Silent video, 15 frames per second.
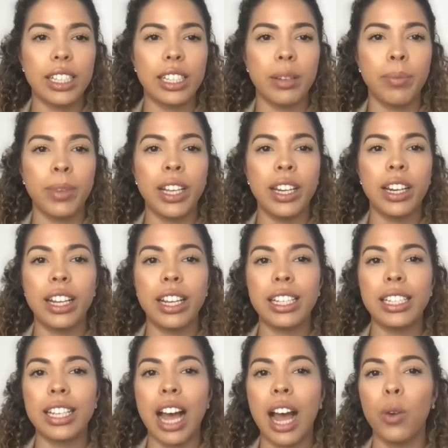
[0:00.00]
does it mean
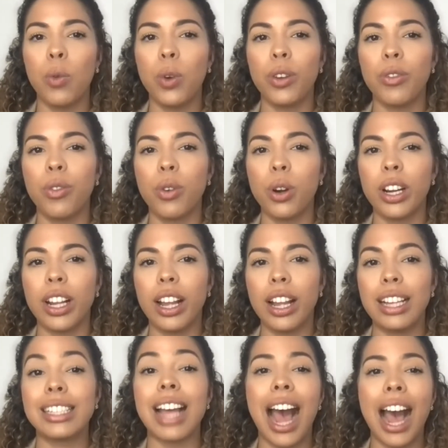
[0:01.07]
his
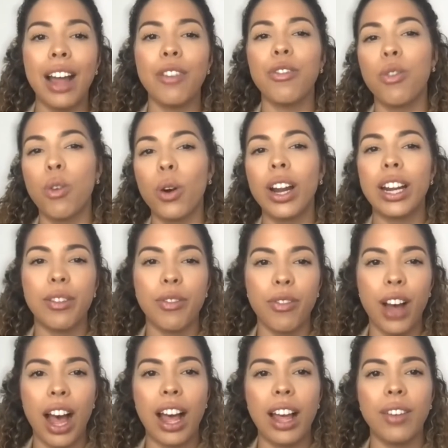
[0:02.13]

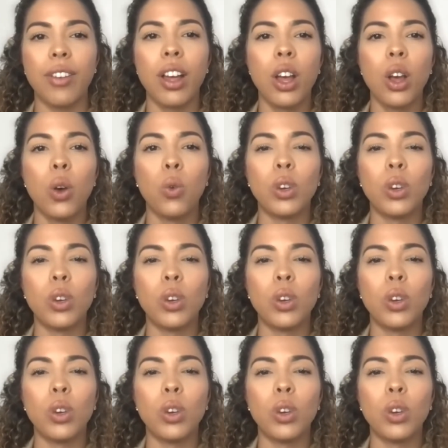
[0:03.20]
I-485